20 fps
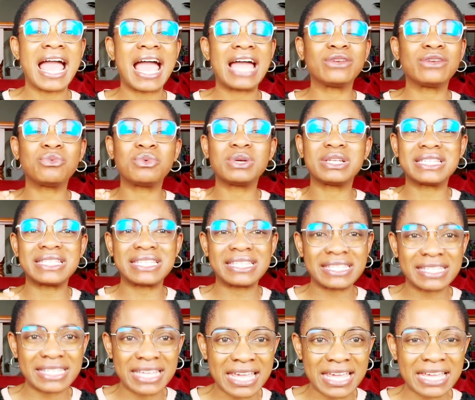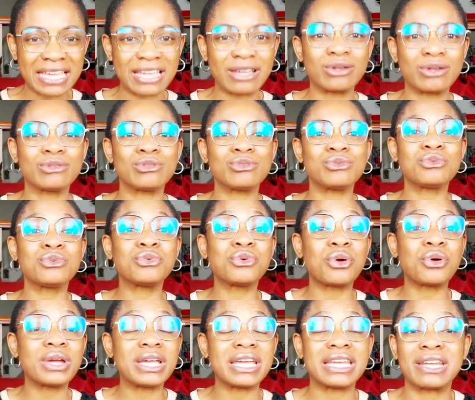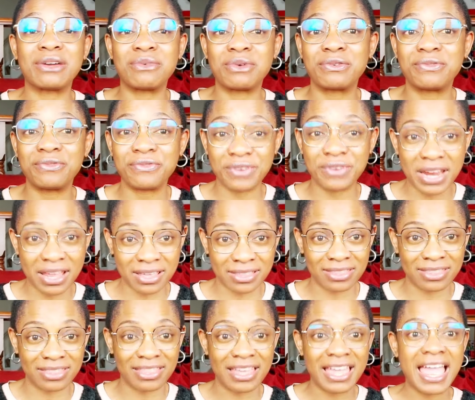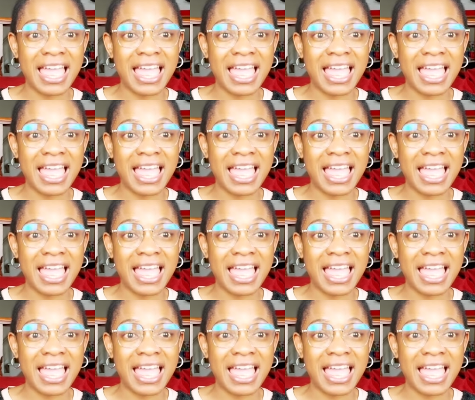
and we seek to grow in our faith